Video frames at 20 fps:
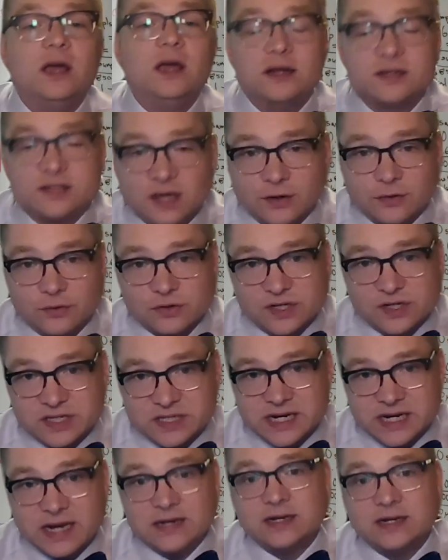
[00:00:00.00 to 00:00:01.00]
It's
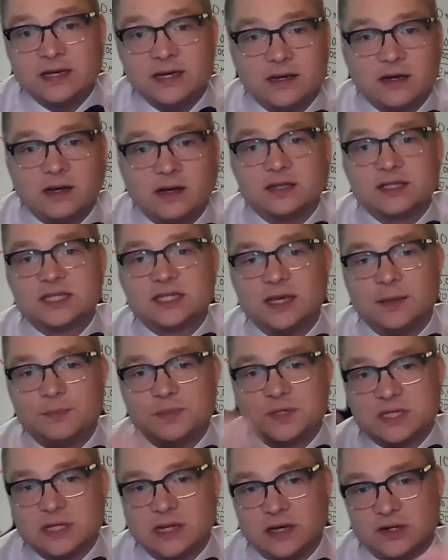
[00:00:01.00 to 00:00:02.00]
understanding
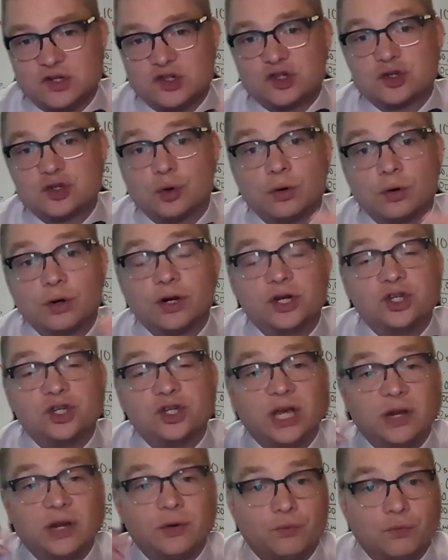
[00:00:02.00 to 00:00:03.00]
concepts like
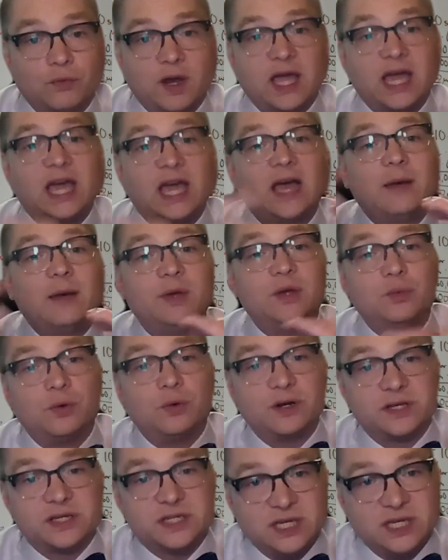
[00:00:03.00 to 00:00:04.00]
storage and RAM and
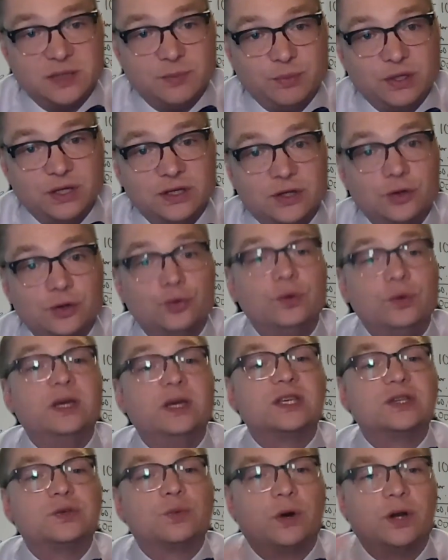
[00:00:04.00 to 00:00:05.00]
what a CPU
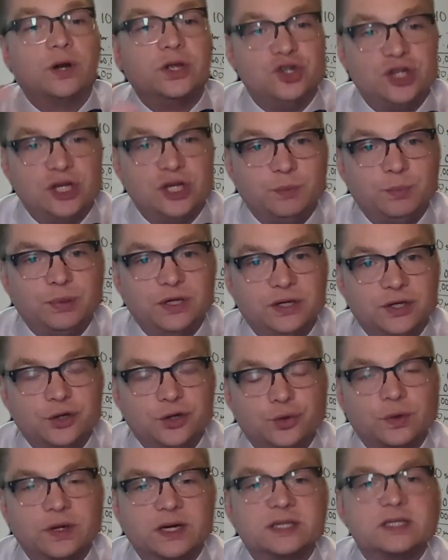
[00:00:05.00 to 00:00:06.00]
is, what a
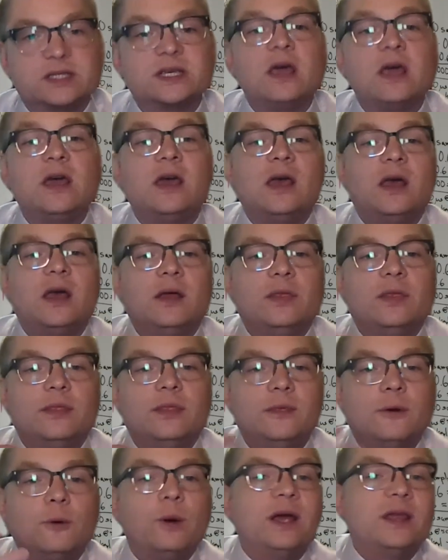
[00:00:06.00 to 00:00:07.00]
GPU is.
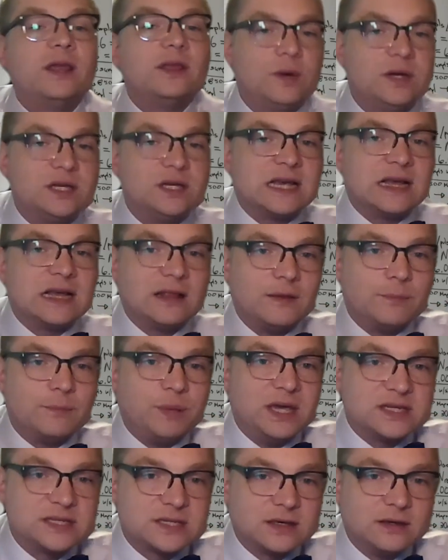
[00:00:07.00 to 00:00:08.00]
The way that we tell it
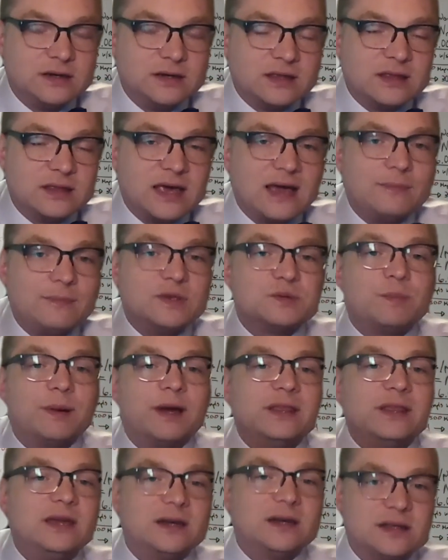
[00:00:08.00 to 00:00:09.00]
basically to them is,
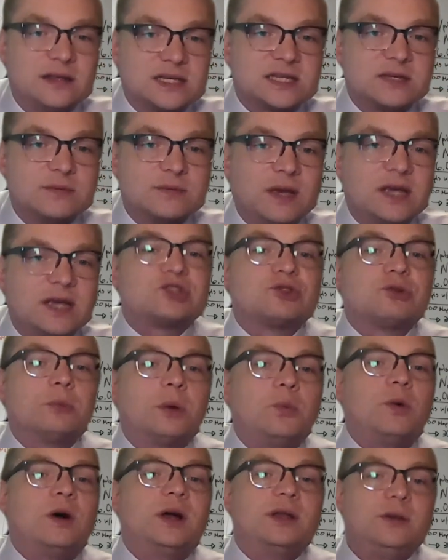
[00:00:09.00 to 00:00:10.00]
by the end of the semester,
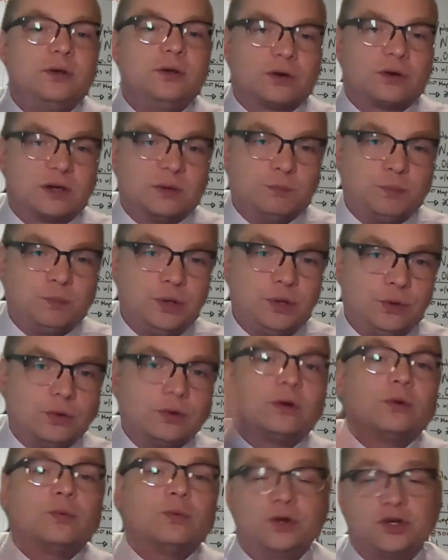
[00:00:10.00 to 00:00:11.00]
we want your
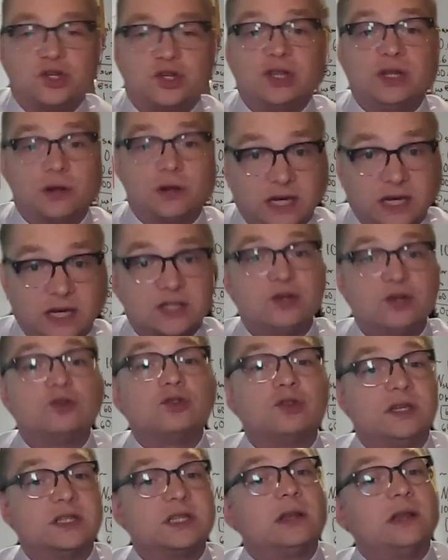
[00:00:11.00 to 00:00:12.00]
computer, which in their case
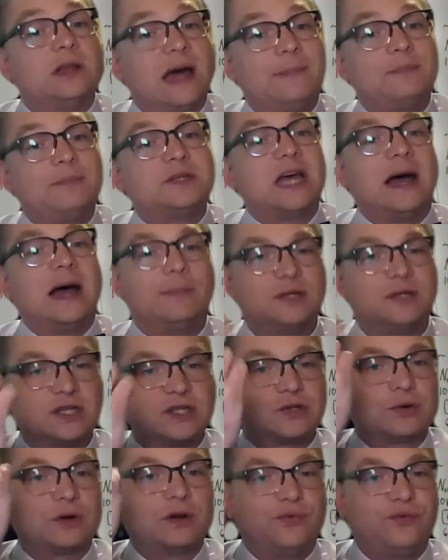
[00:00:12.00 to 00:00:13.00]
usually is a laptop, to
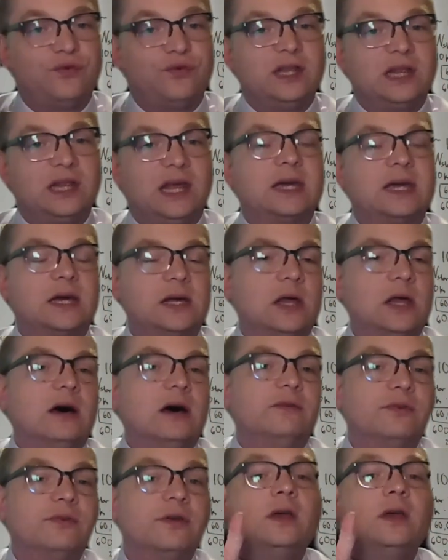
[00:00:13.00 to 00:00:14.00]
sort of fit like a
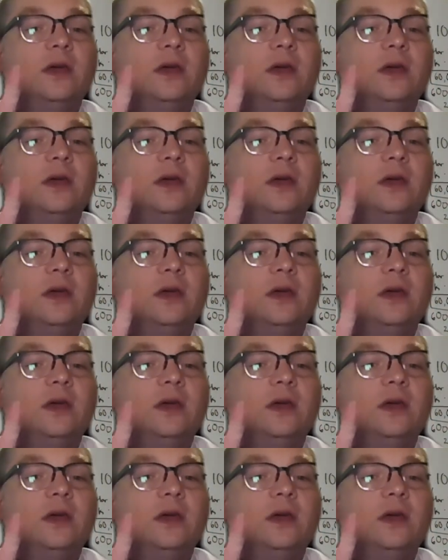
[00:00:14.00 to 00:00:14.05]
glove.